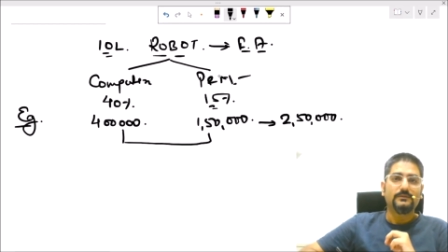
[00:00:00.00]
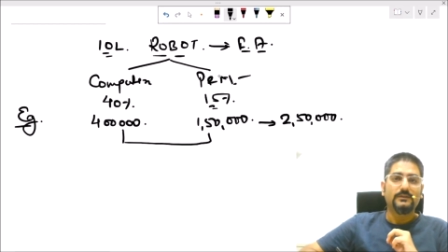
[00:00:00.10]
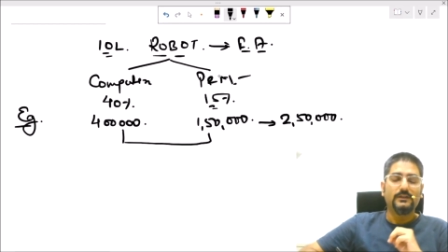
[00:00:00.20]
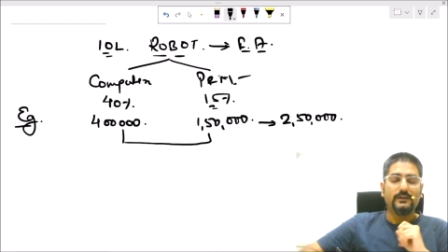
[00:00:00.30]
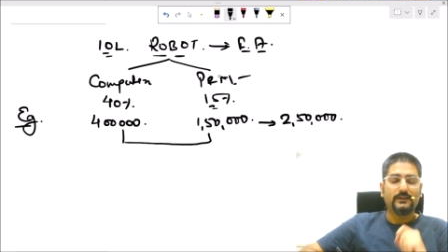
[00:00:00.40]

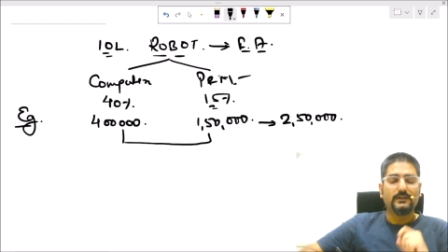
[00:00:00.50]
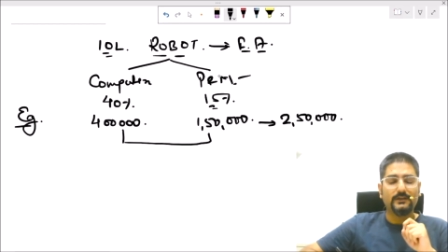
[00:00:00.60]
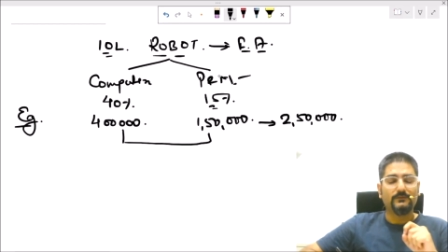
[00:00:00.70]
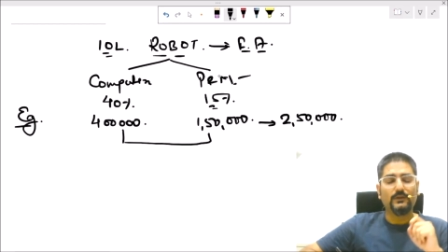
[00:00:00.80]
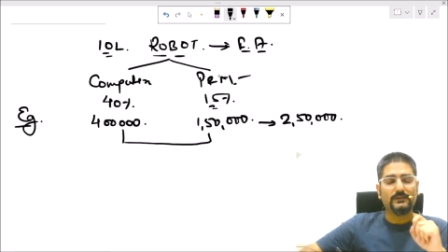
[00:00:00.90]
the,
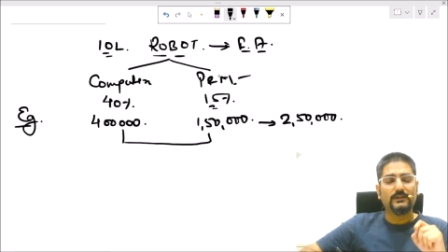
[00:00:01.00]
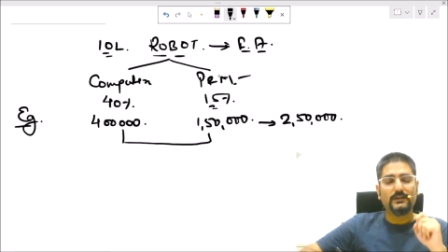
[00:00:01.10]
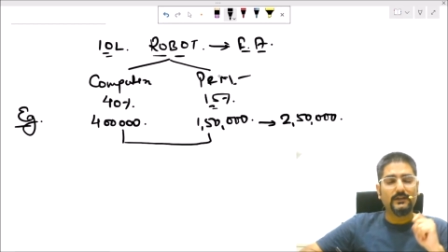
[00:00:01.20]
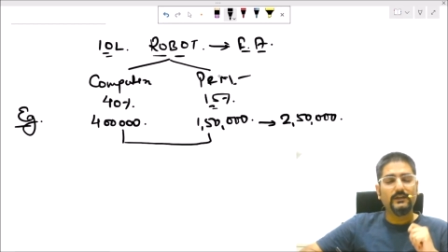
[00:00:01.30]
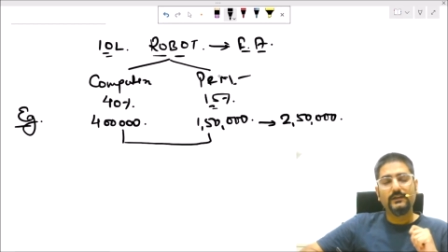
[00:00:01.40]
what is the
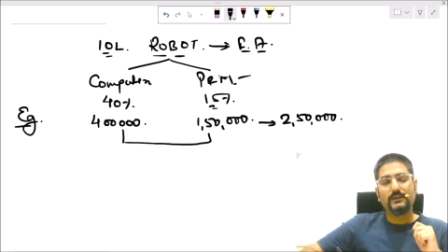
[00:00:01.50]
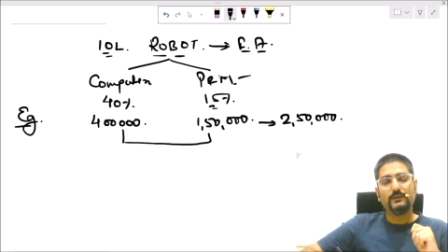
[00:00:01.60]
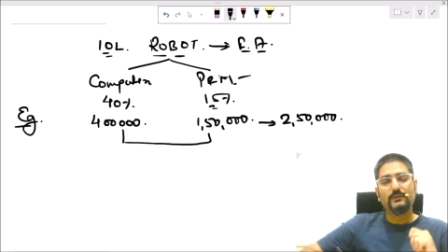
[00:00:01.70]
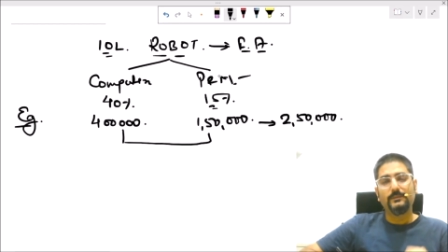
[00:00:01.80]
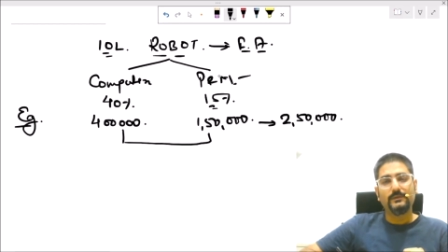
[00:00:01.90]
correct rate
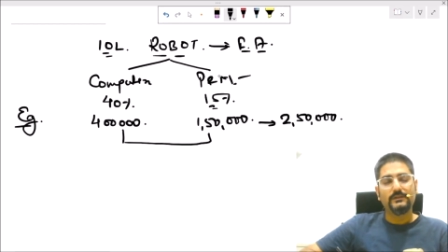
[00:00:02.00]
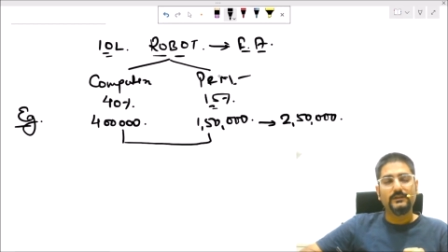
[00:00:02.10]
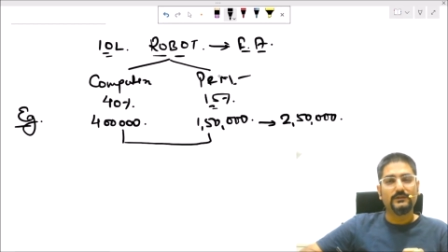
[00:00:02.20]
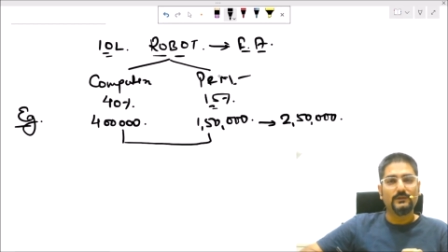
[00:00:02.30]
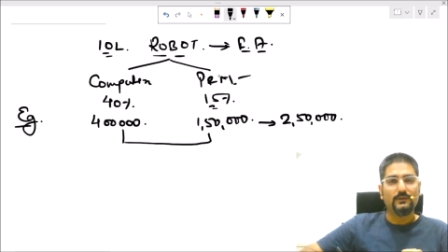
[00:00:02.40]
of
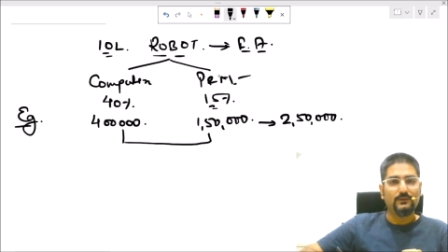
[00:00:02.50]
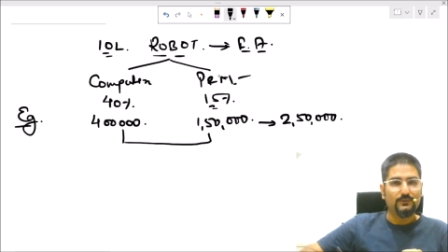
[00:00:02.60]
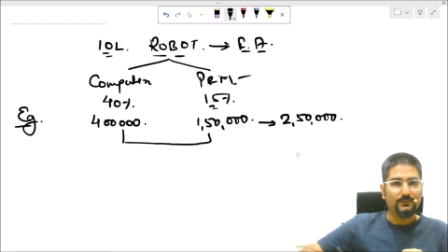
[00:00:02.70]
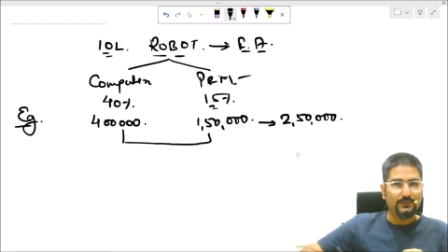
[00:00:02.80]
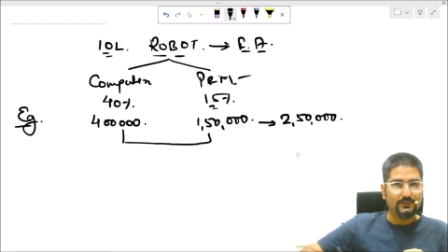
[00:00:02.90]
depreciation on
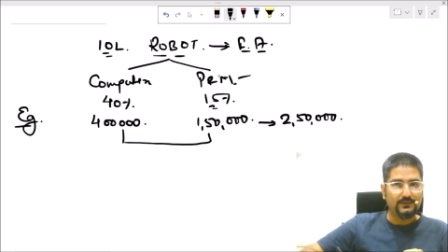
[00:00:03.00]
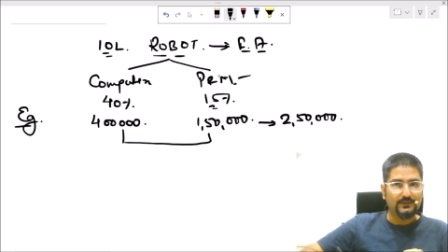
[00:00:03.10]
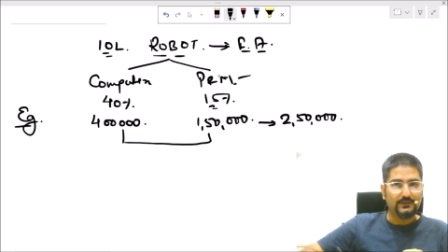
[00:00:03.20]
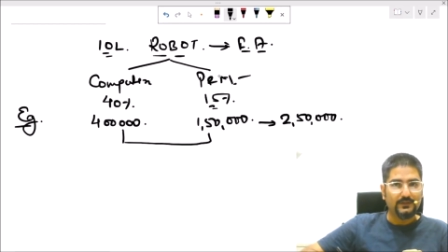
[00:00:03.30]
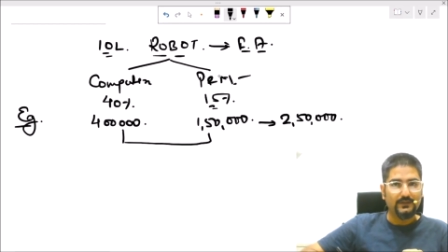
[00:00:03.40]

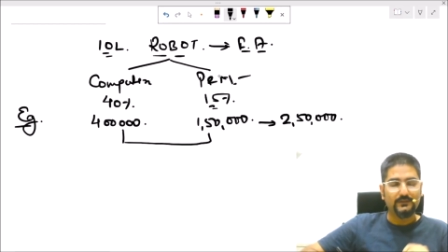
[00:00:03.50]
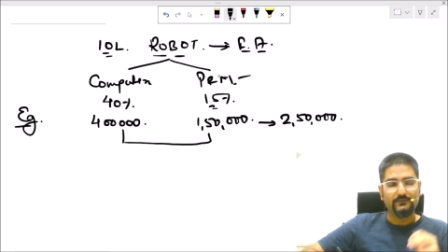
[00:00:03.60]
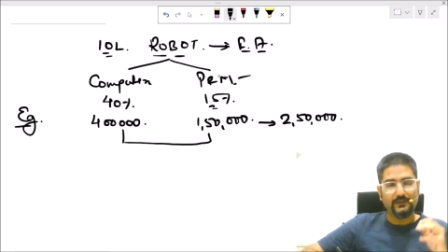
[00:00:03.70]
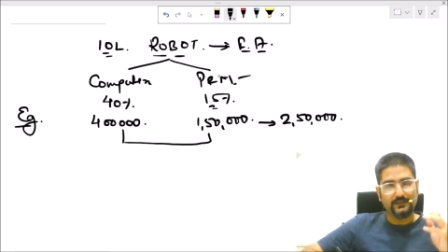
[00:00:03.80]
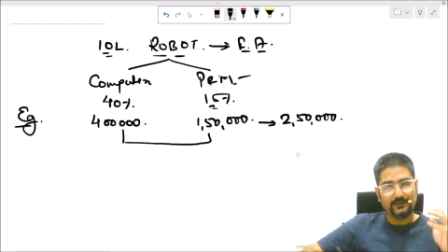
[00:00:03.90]
robots, it,
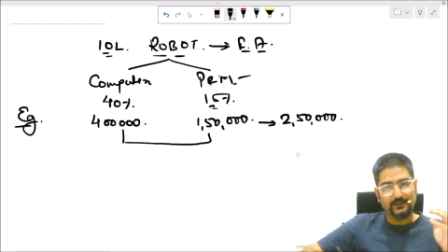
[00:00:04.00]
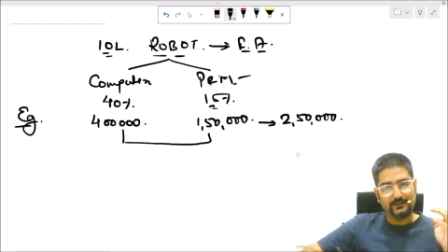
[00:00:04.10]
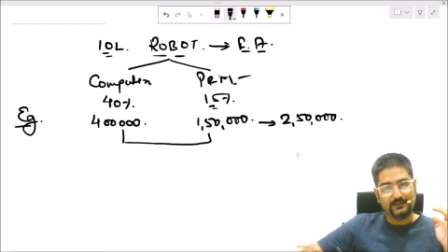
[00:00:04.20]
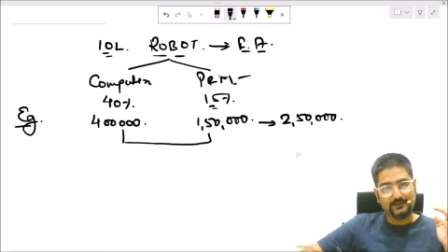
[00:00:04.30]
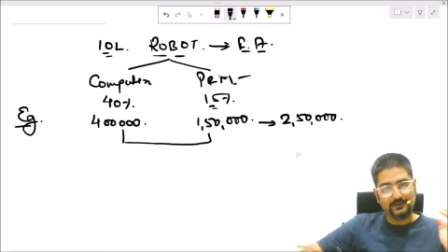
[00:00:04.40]
whether
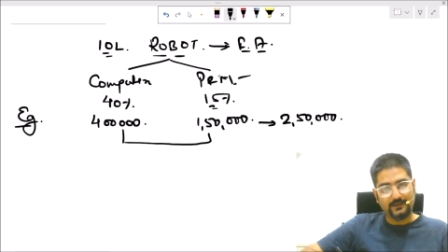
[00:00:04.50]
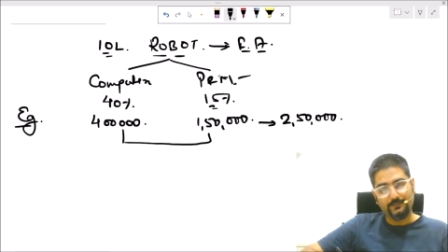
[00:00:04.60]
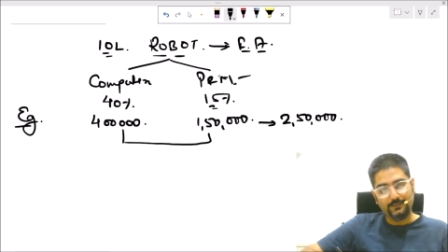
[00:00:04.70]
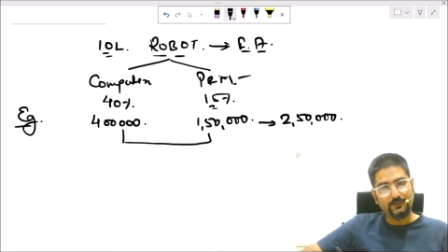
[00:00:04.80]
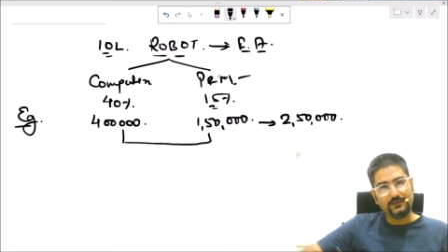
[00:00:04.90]
it's, it's a
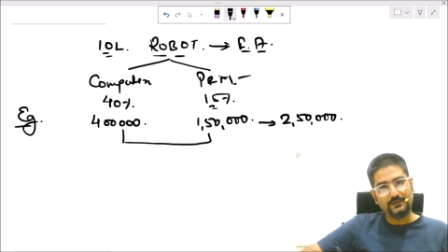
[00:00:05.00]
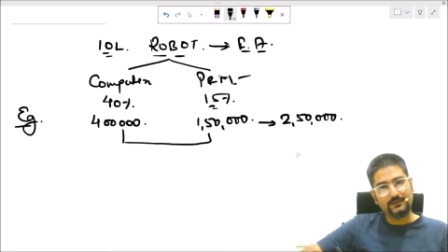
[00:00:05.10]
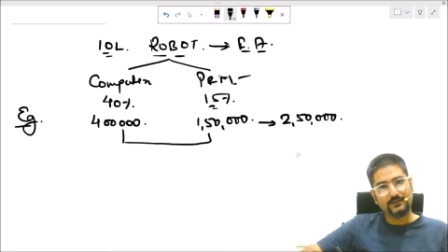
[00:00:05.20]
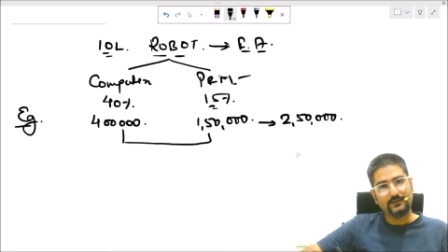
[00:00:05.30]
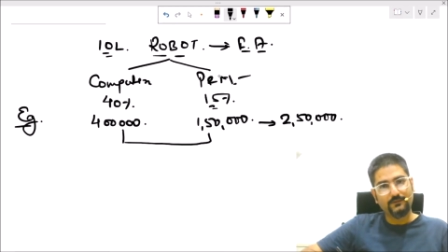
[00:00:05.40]

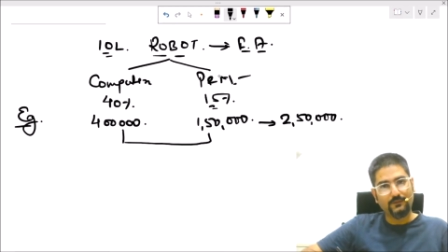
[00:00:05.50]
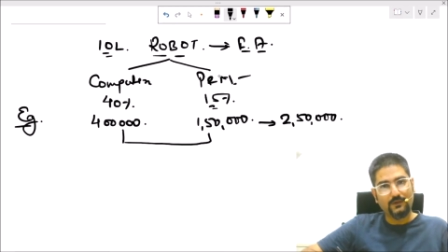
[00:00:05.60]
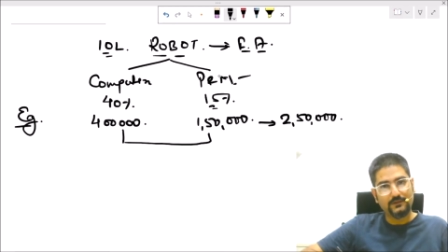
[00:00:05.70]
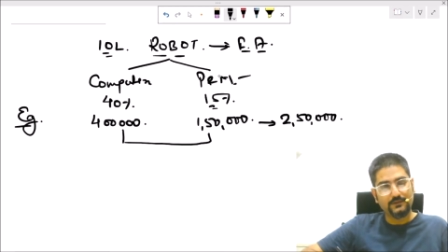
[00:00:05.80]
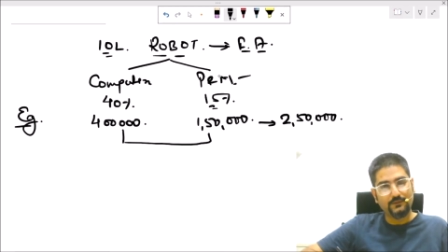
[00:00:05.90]
computers
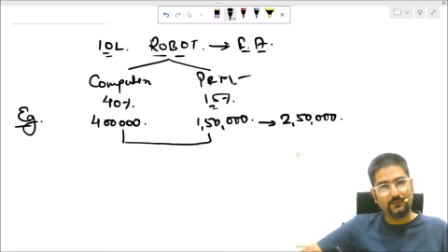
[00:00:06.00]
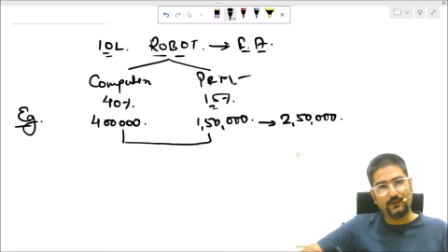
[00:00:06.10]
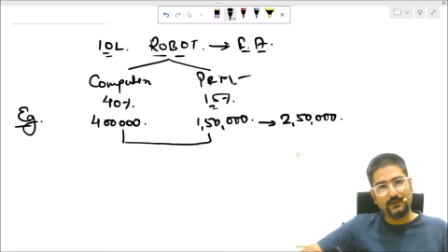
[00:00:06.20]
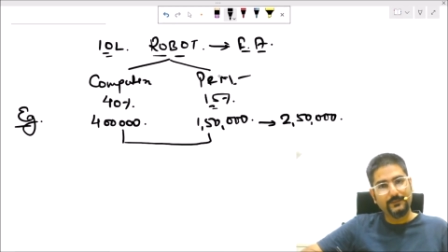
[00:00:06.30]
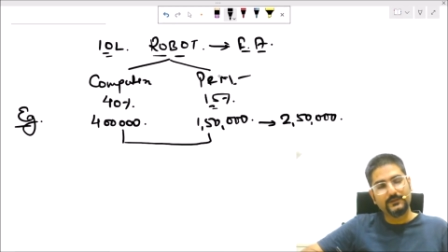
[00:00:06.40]
falls into
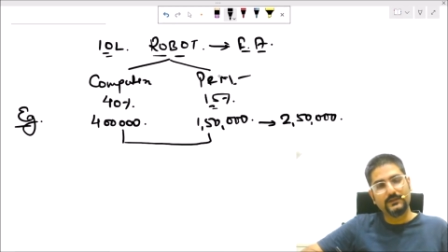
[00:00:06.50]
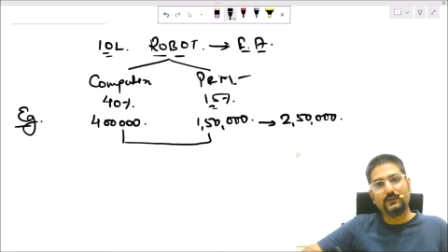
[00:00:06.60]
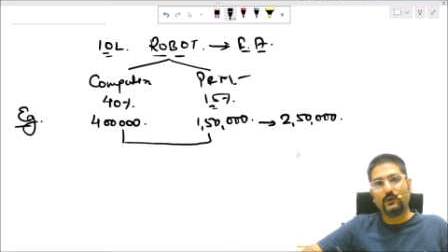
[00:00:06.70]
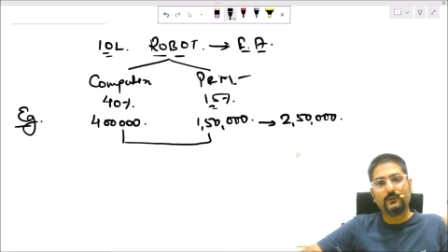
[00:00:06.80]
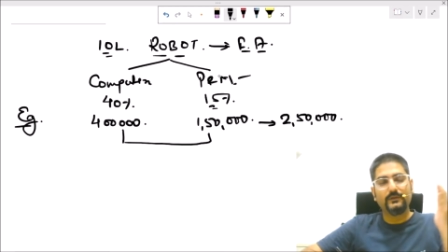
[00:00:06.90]

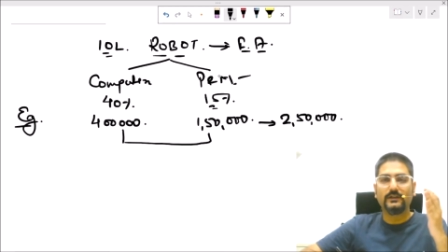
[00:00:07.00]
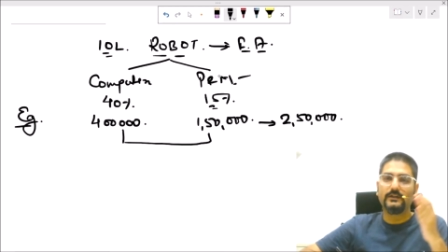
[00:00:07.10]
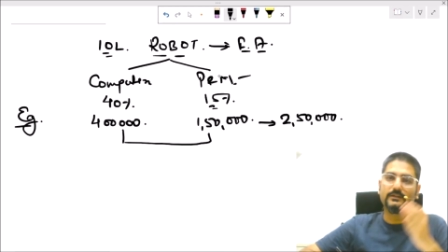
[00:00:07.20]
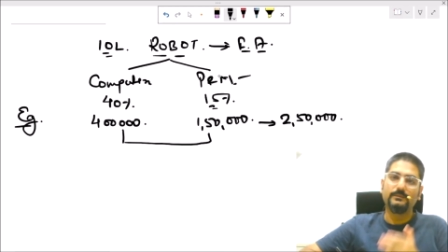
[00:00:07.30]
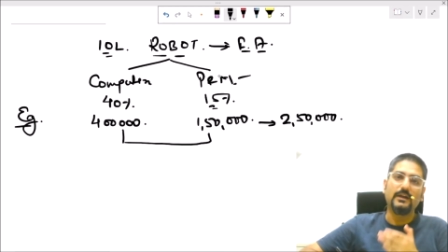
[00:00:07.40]
40% or whether
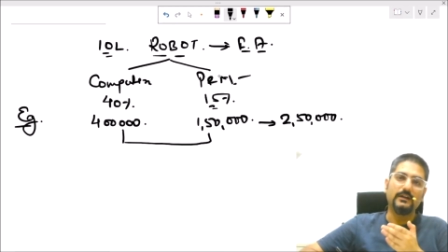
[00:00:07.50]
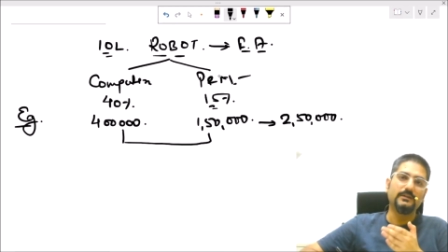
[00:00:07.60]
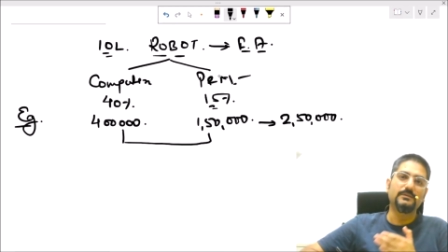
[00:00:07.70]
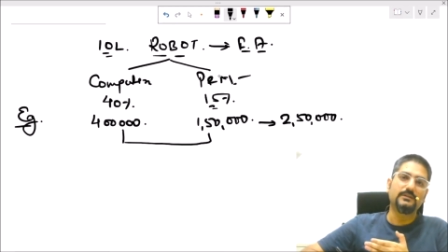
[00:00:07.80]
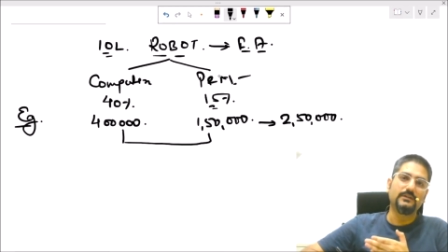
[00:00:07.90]
it is plant
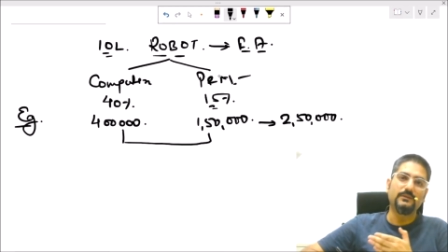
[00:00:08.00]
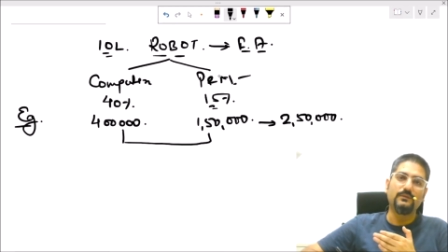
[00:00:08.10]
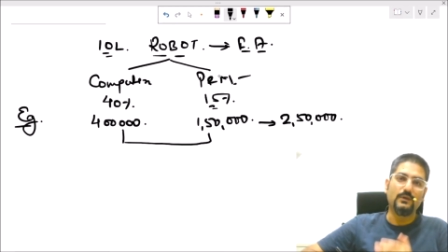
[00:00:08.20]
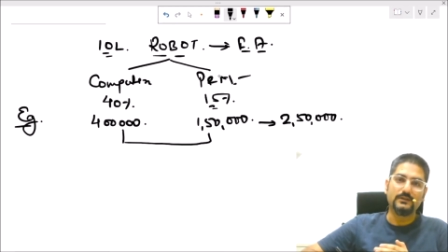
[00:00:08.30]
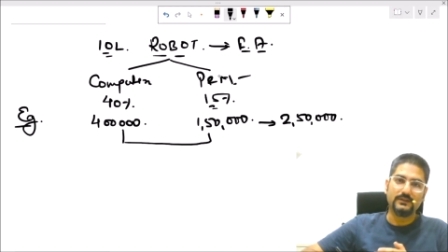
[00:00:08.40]
and machinery
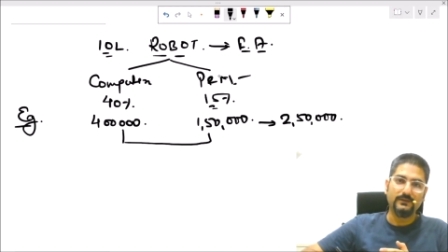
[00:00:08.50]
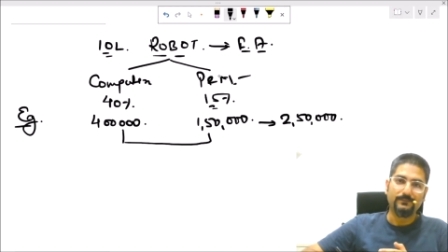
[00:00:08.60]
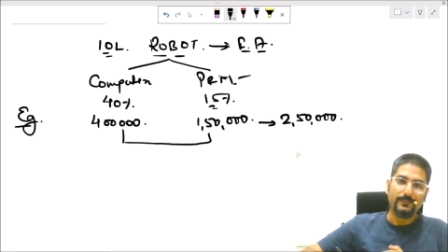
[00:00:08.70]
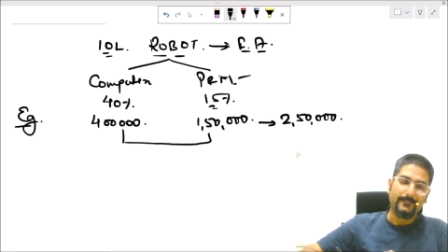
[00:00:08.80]
falls in